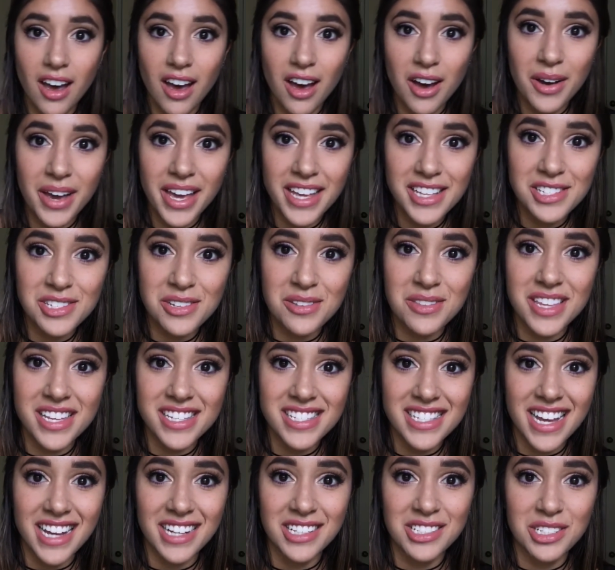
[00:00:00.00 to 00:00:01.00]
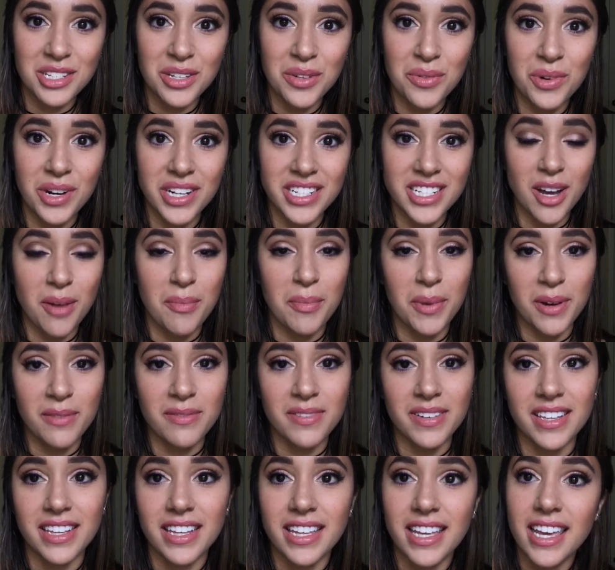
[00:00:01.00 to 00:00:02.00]
Okay, so this actually worked out
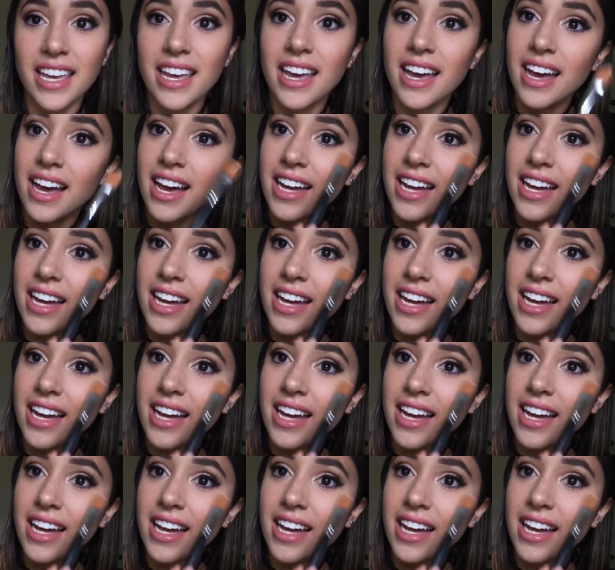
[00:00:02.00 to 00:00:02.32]
perfectly.